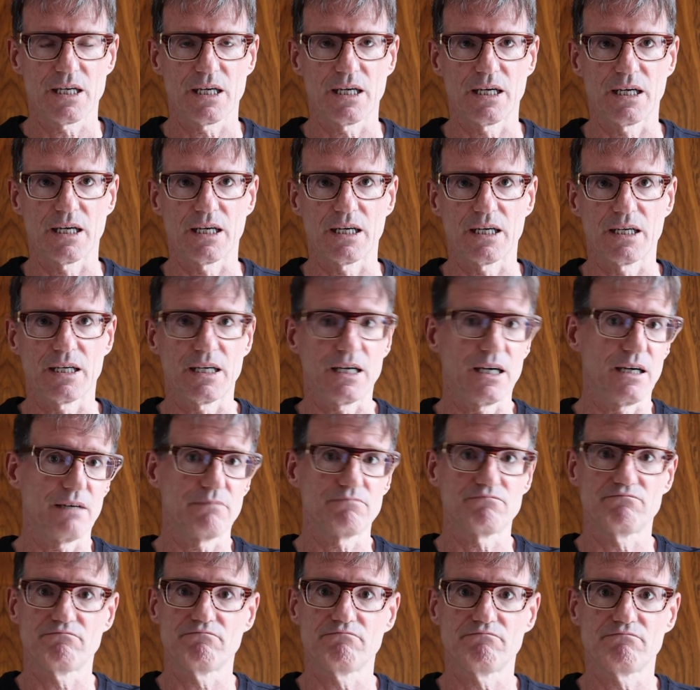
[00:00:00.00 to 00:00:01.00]

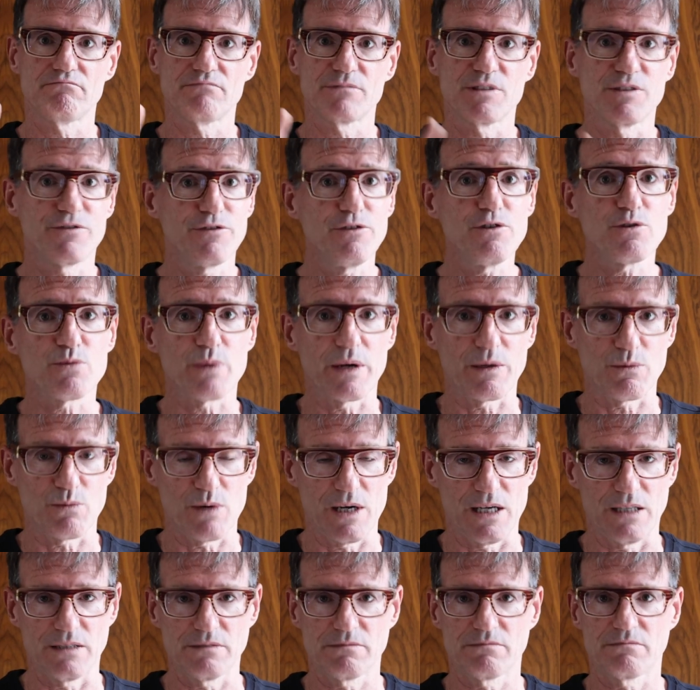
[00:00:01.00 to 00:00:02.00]
The food went
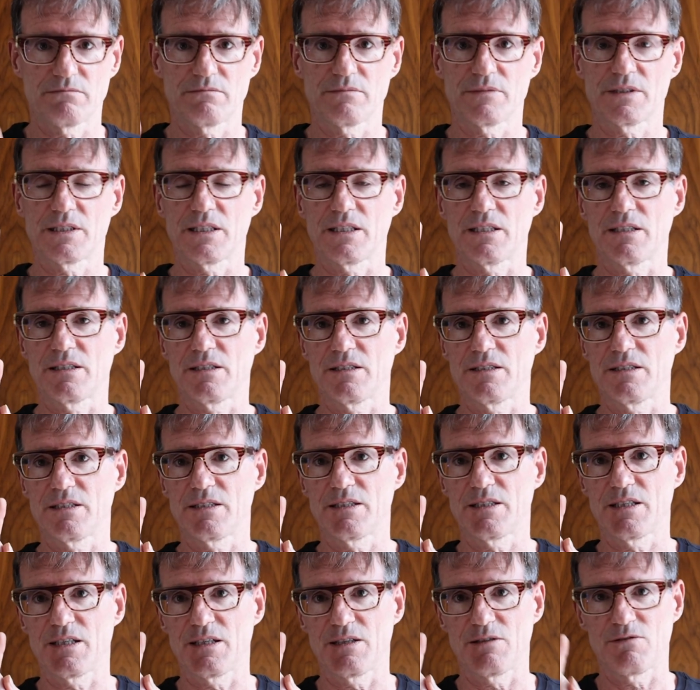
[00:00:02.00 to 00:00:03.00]
well.
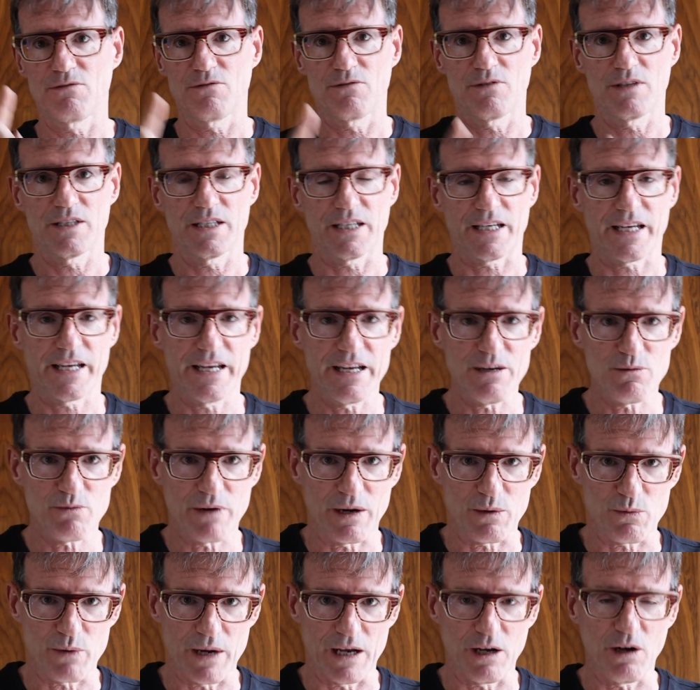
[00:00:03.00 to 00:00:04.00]
The kit
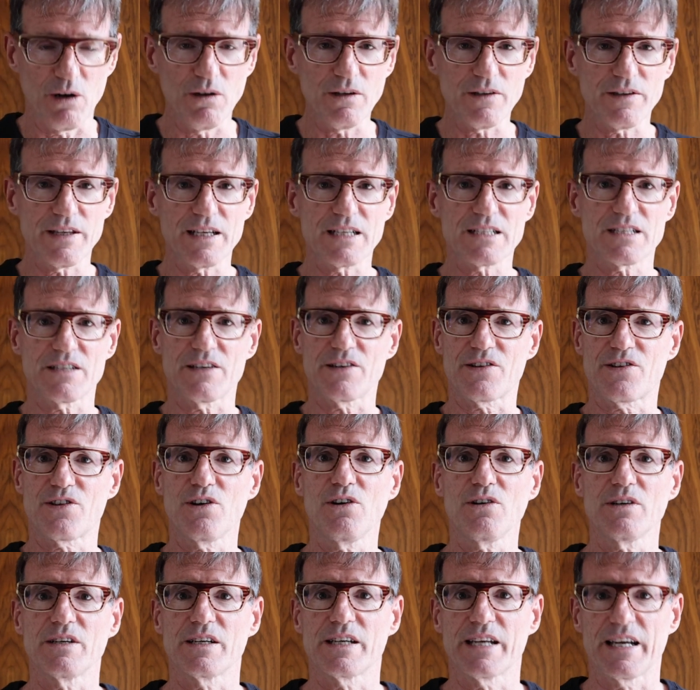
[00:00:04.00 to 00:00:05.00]
went well. All the things that you
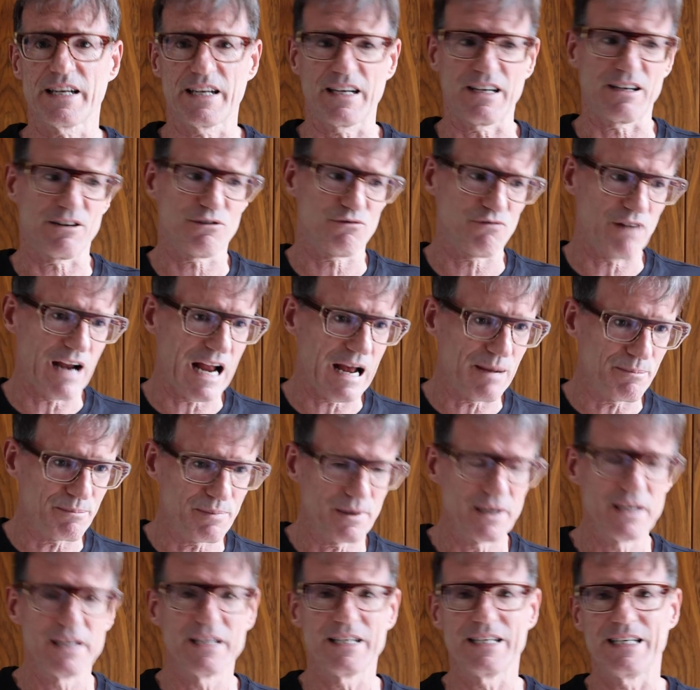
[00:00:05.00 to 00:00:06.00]
thought you'd get, a
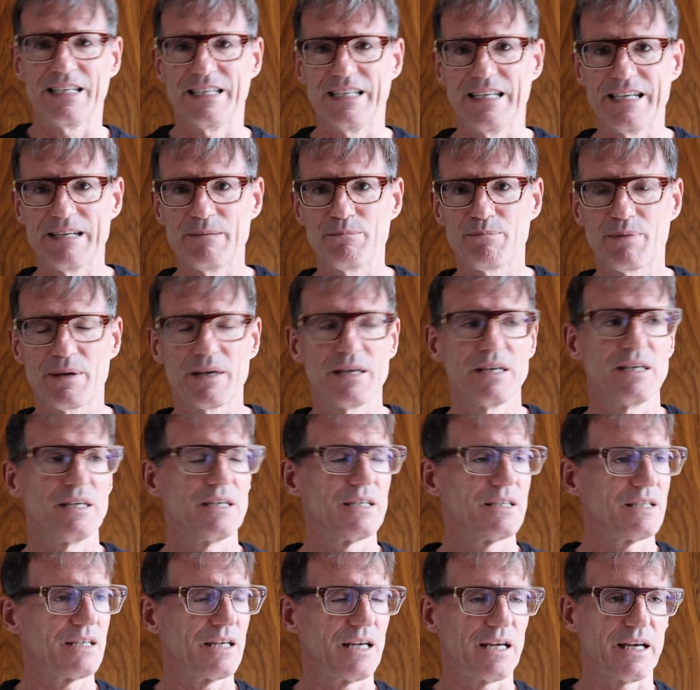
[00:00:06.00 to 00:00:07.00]
cramp, a limp,
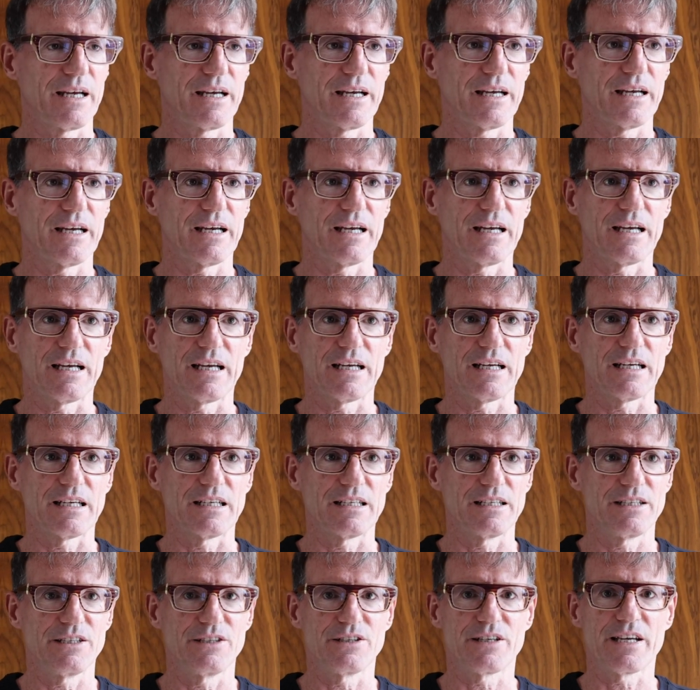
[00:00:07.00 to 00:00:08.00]

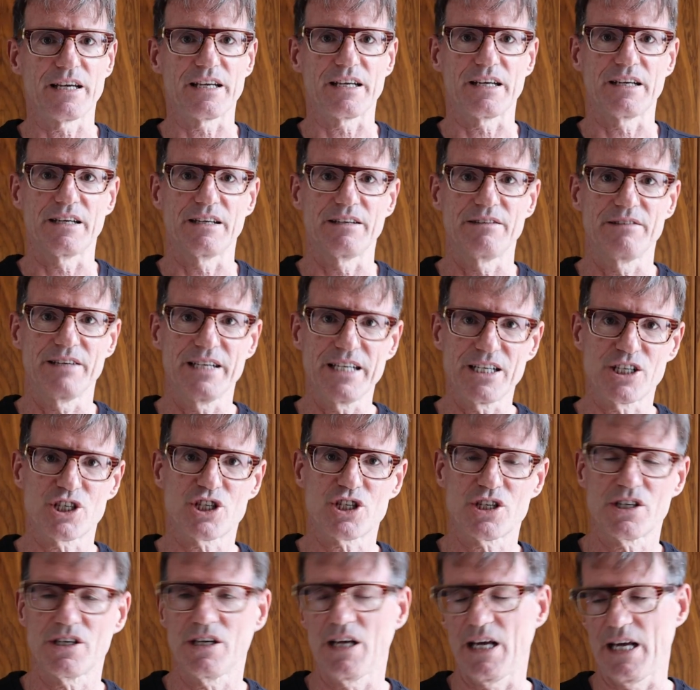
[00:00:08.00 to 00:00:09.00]
you'd get an
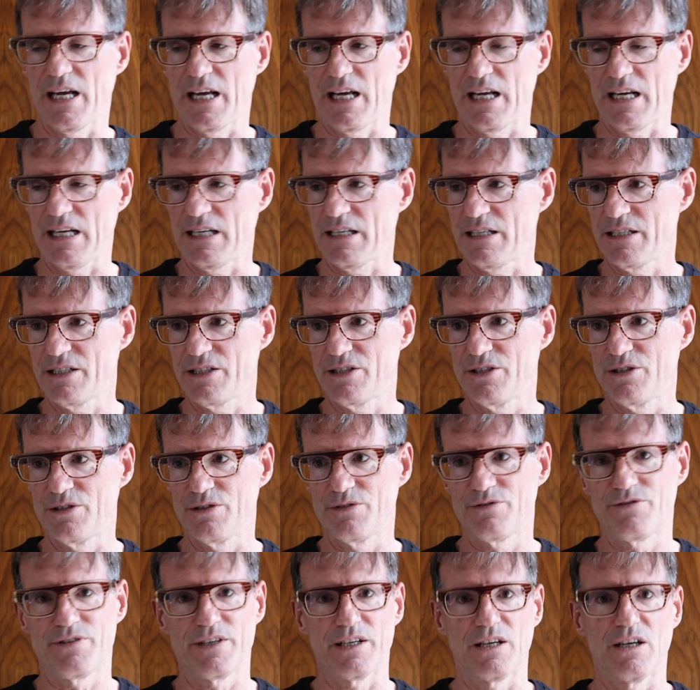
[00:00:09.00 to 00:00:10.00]
itch,
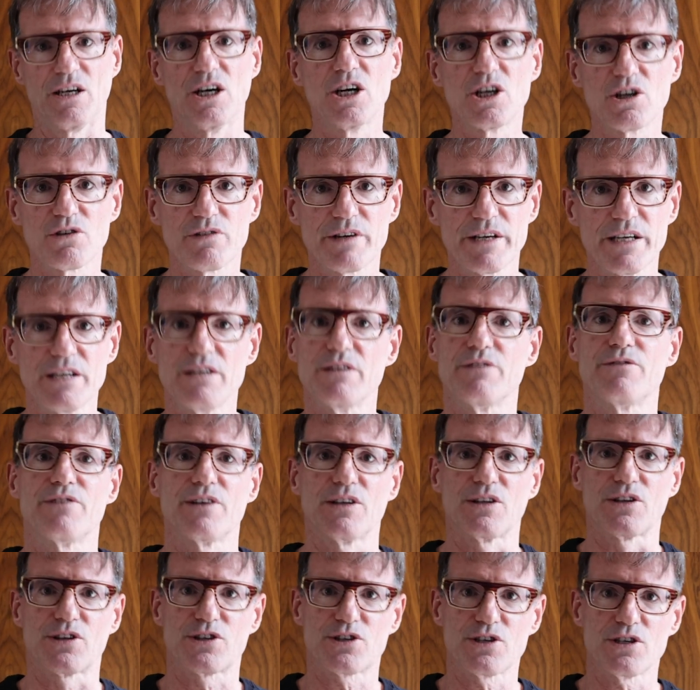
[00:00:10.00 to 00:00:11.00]
you'd feel hungry, you'd
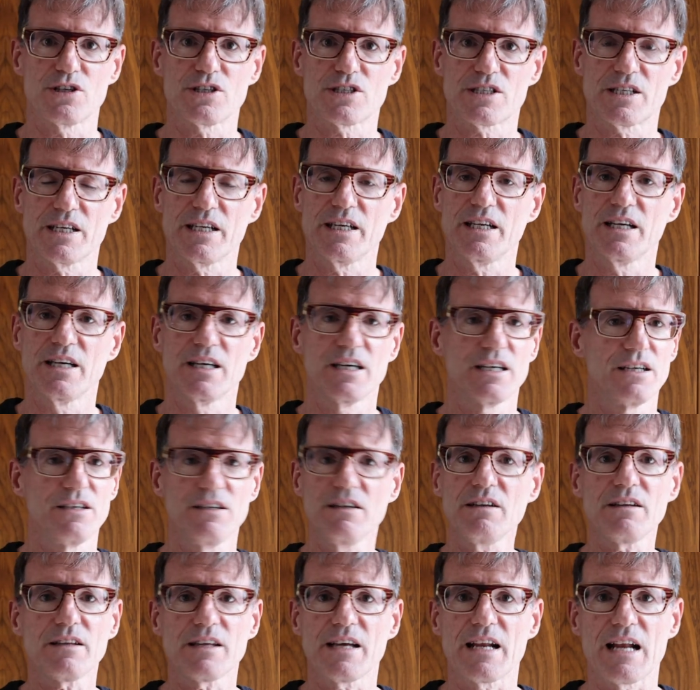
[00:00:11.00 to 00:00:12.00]
feel thirsty.
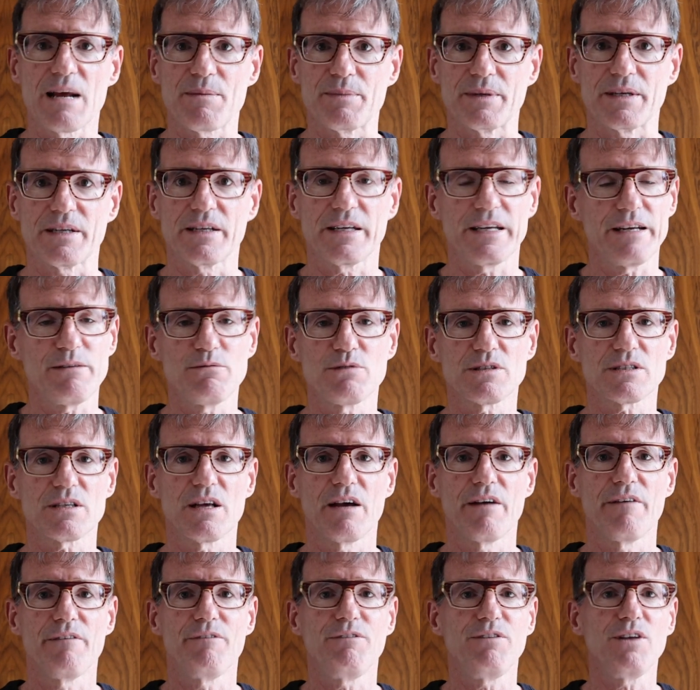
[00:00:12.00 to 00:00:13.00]
None of that happened. It
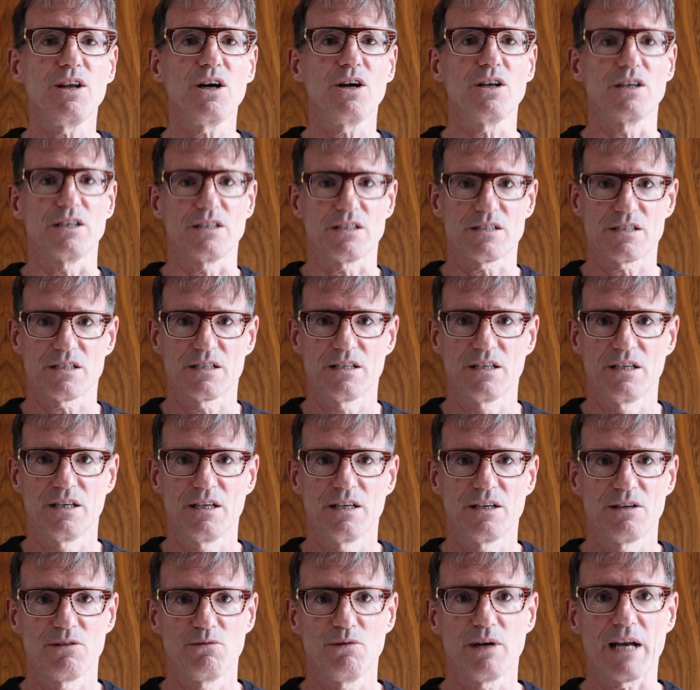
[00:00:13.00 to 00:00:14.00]
was flawless.
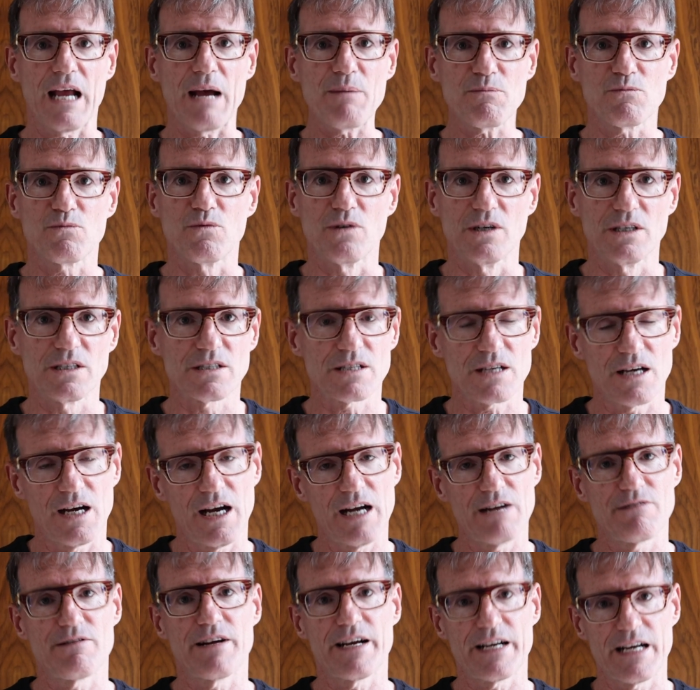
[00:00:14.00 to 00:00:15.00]
What happened was
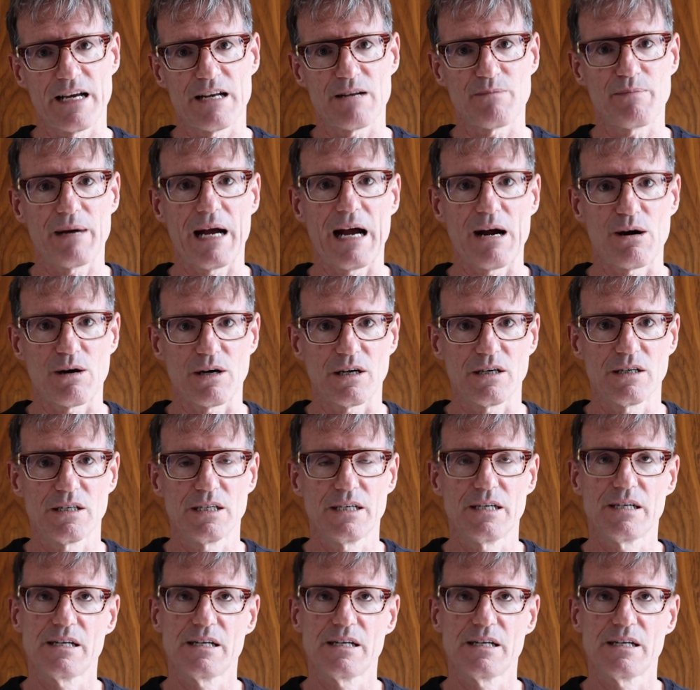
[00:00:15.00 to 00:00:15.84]
I ran out of power.